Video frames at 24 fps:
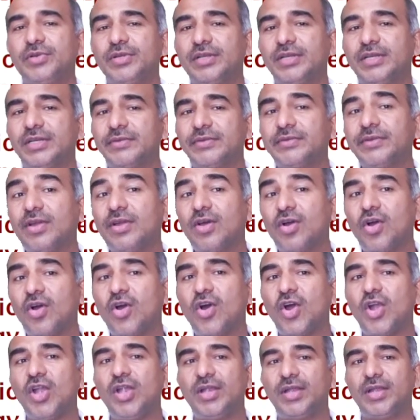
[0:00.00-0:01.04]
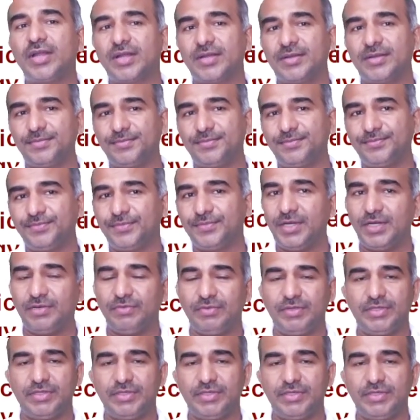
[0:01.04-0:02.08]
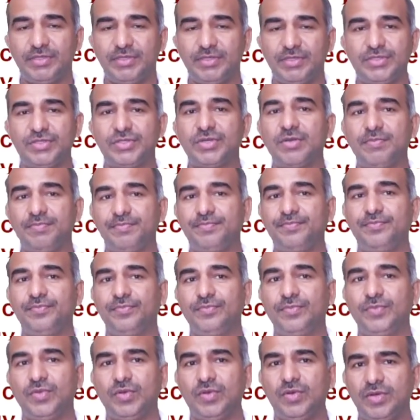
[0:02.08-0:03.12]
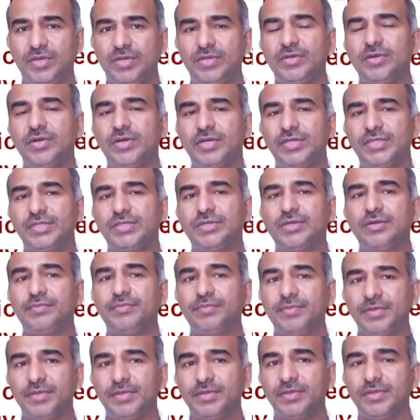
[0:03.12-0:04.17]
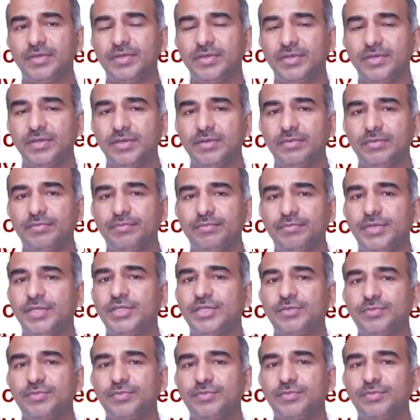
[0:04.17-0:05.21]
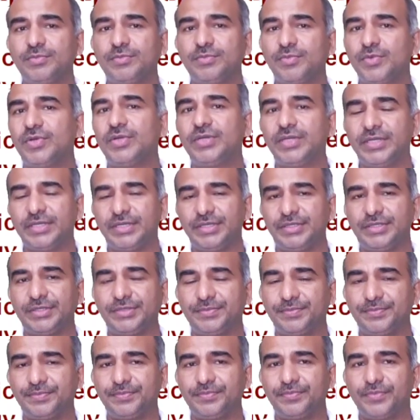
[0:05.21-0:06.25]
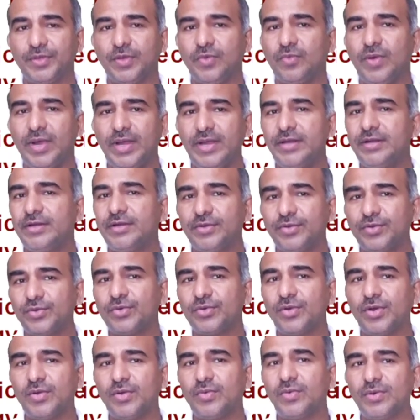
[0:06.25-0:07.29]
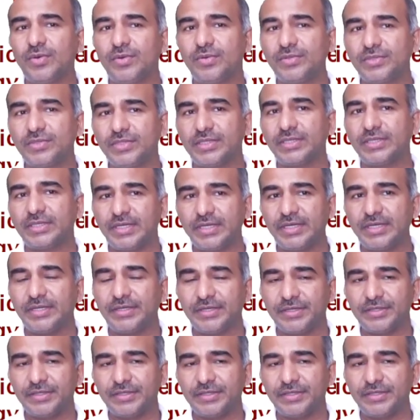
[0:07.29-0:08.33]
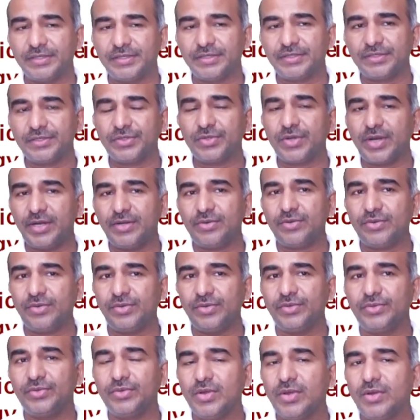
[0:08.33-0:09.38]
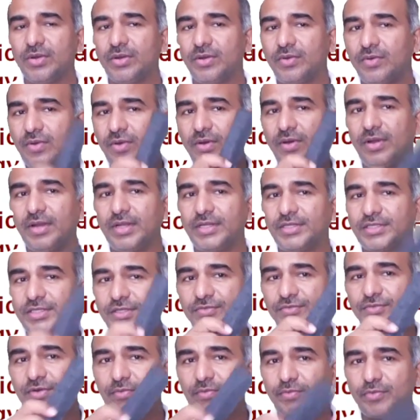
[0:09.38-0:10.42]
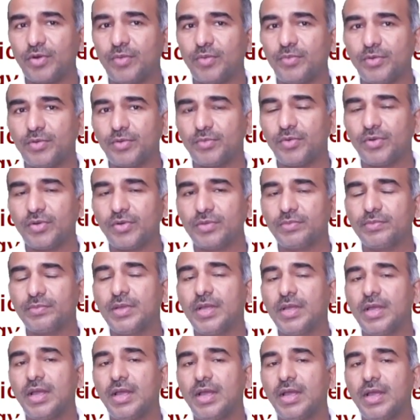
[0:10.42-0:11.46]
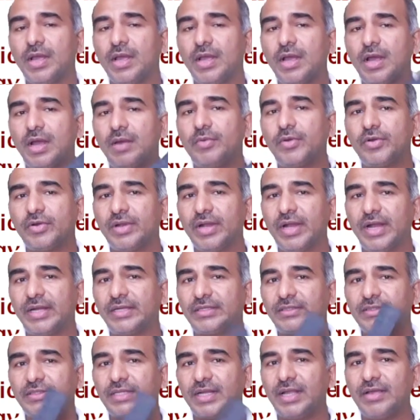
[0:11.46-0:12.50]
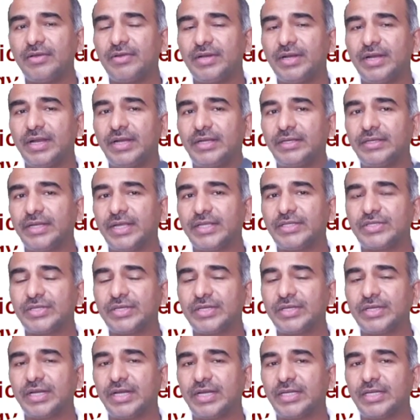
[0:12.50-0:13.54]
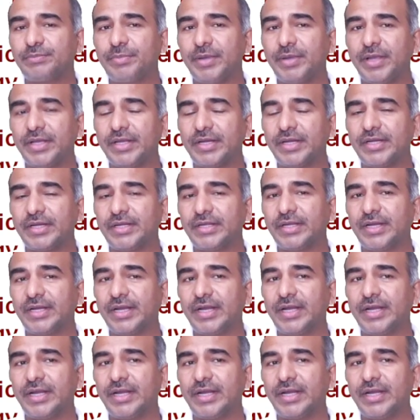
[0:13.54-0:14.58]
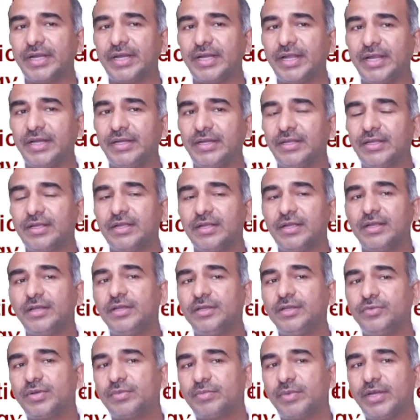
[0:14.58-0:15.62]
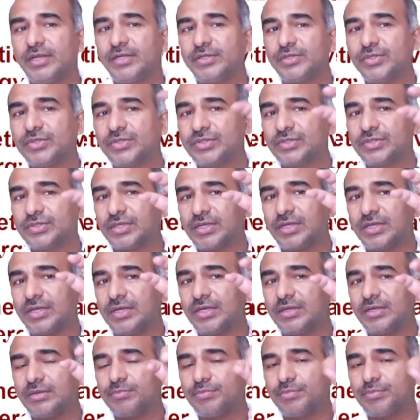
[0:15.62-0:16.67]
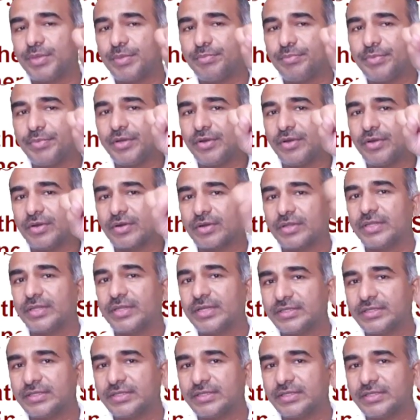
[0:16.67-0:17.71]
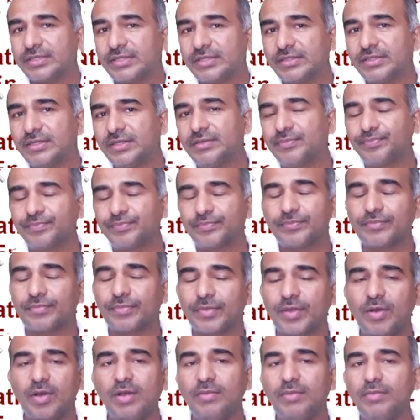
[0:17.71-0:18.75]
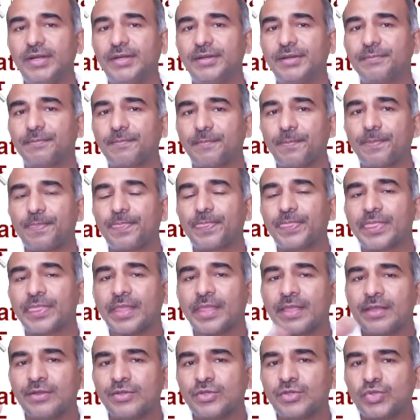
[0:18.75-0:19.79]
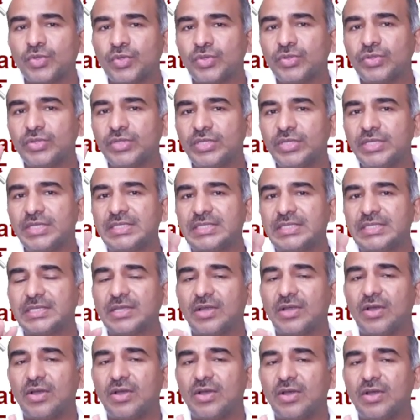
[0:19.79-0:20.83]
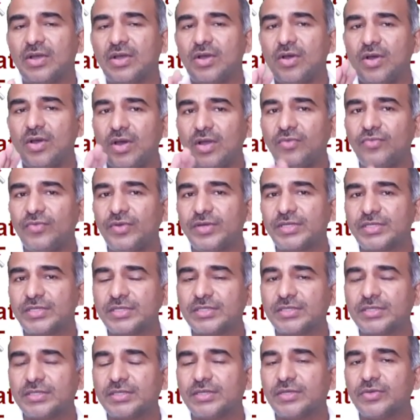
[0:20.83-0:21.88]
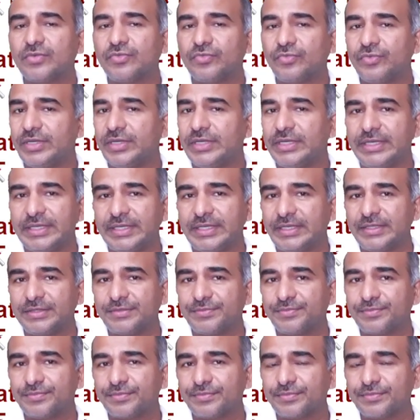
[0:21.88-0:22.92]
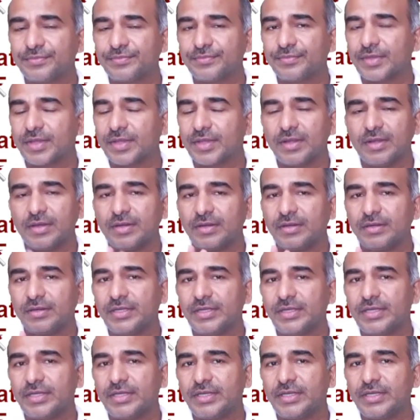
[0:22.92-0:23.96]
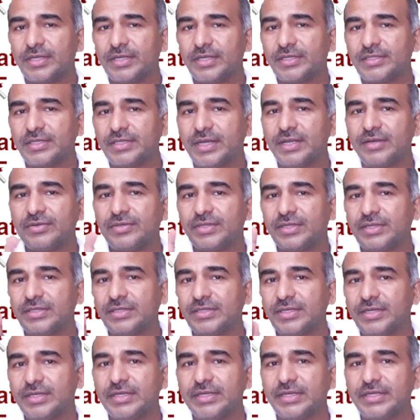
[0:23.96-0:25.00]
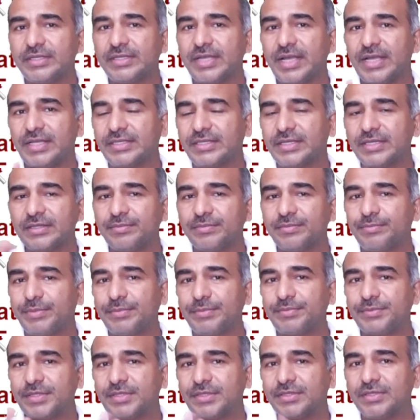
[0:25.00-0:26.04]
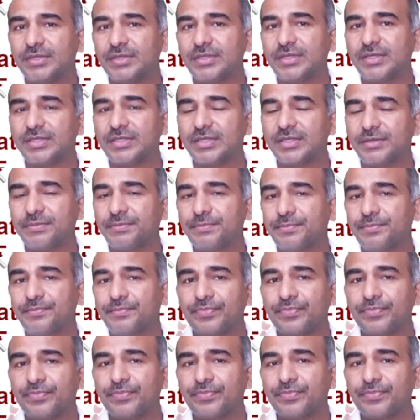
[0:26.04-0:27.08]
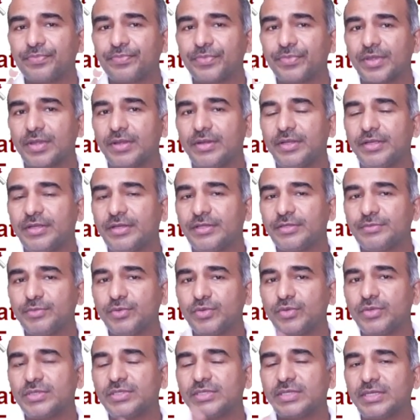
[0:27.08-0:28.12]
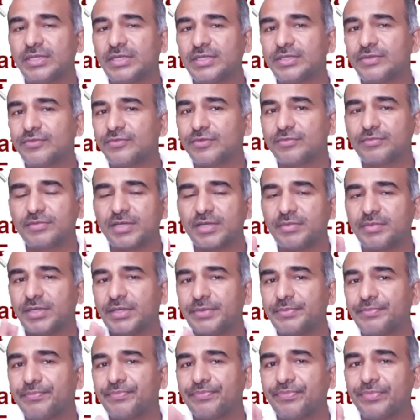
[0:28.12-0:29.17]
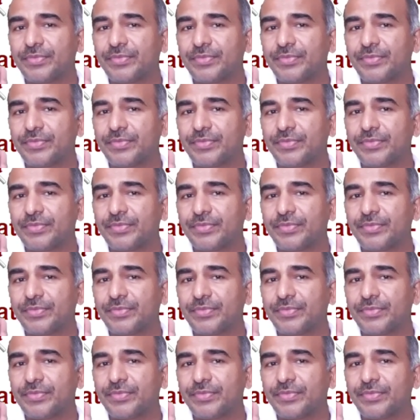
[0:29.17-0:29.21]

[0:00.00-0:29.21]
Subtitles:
motility will halt. It will stop or not stop, much more decrease. Why? Do not want to generate energy. So I told you now all actions from top to bottom about glands, salivary gland, gastric gland, pancreatic gland, and liver, bile juice pumping organ, that is the gallbladder. So these all functions will decrease. Decrease salivary secretion, decrease acid pepsin secretion, decrease mucus secretion from stomach,